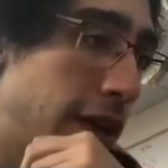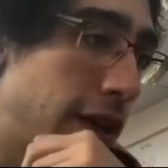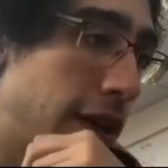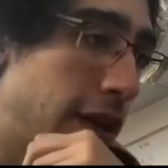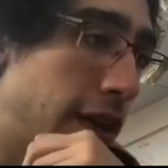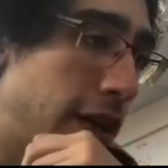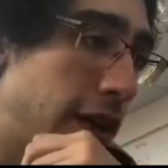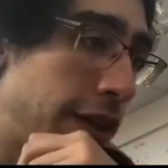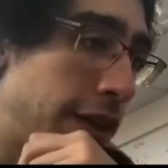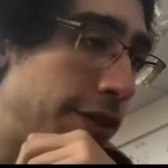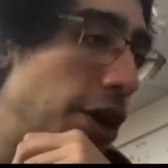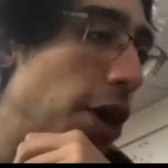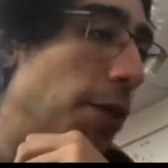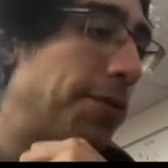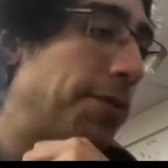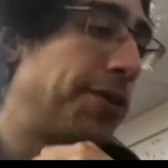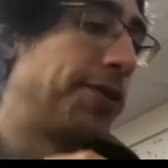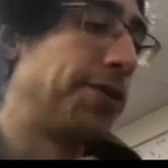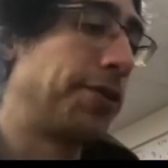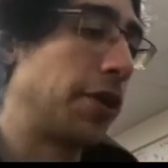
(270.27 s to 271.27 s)
And the
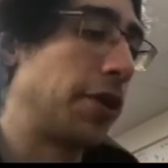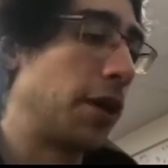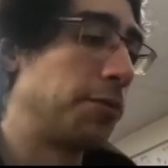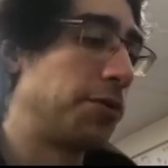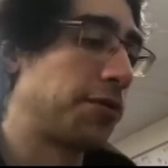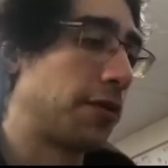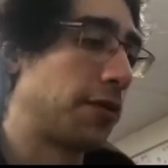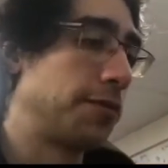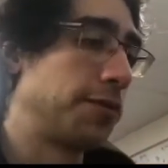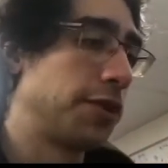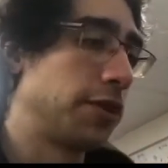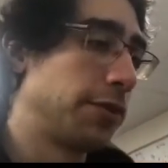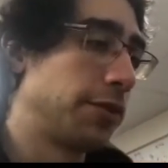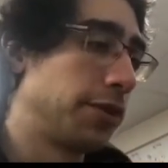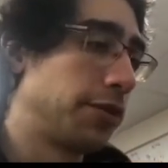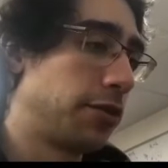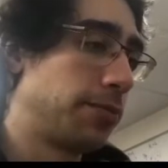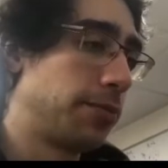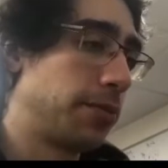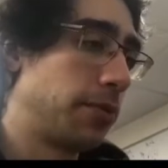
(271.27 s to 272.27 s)
operator comes from
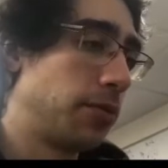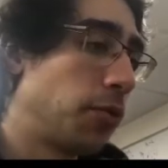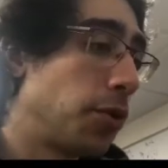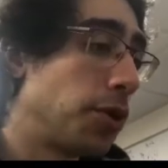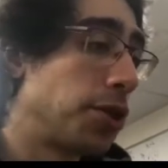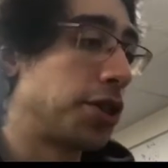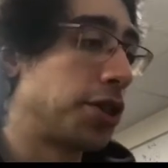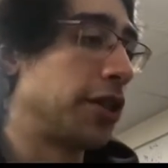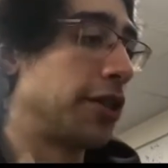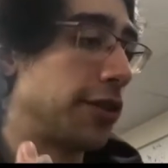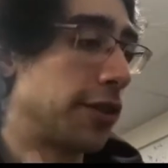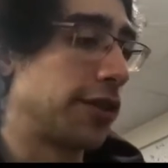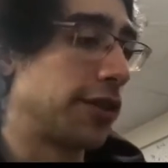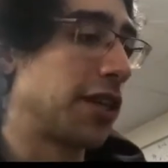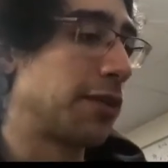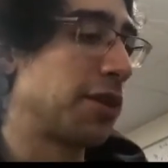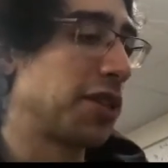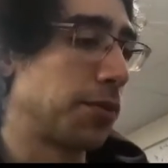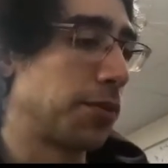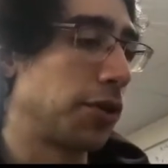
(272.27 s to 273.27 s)
semigroup, which is the same
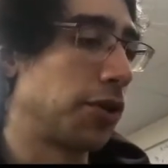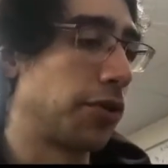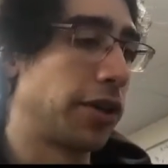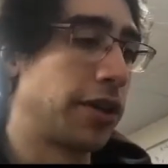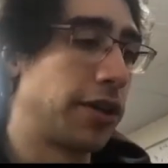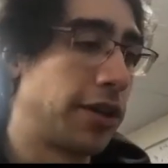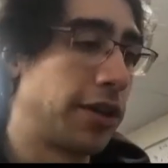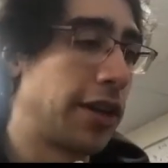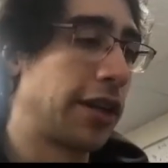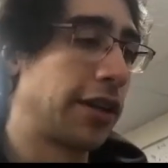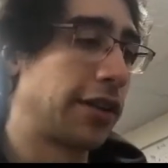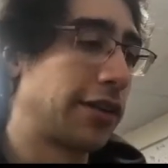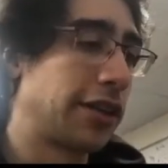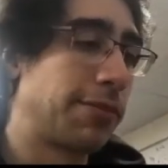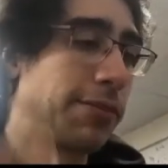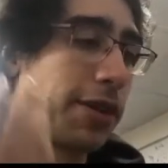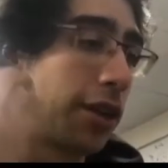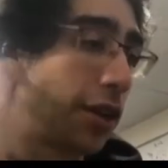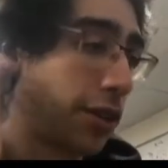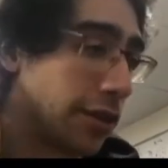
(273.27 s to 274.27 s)
as monoid, except it
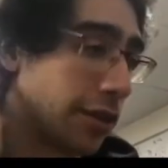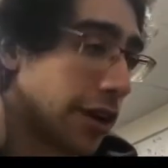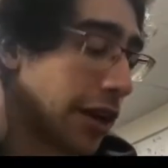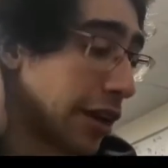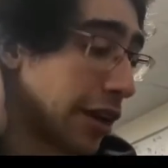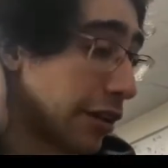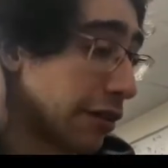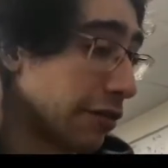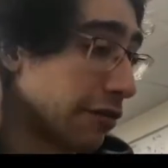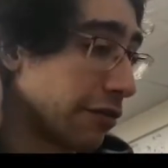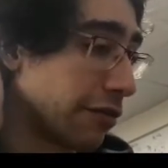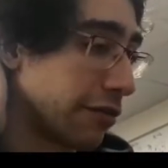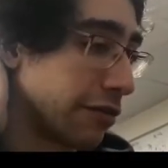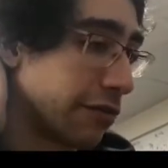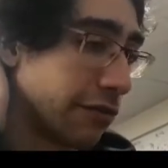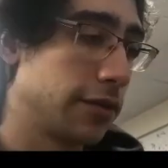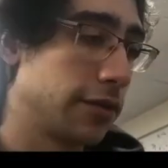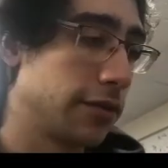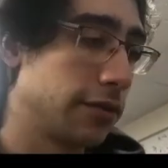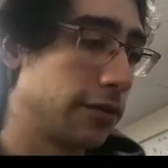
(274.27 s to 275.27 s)
doesn't have
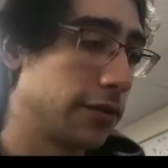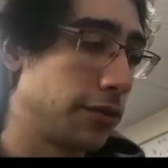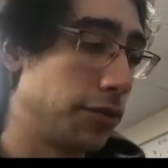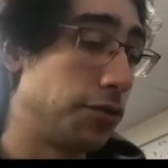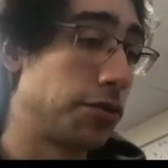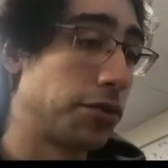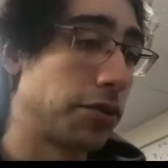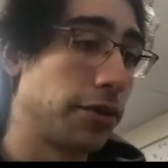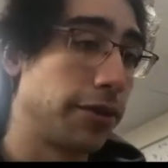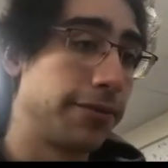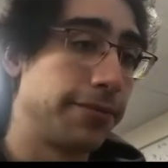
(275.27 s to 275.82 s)
neutral.